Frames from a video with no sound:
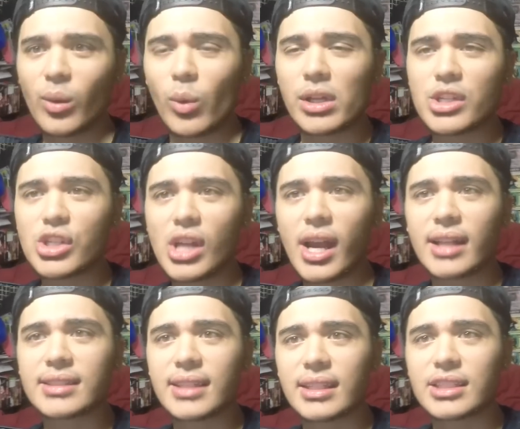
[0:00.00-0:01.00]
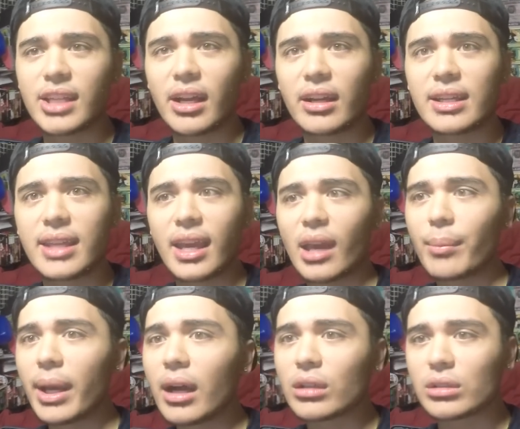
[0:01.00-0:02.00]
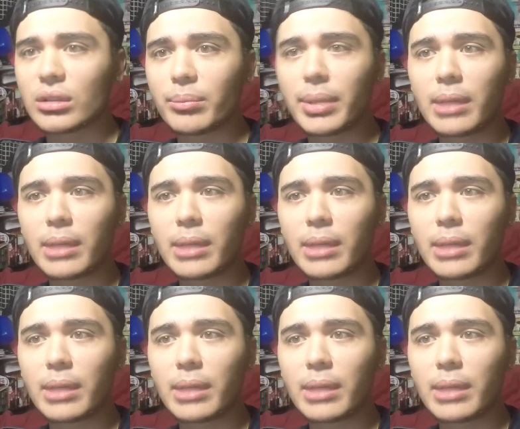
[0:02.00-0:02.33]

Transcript: One Shots and J R E K M L.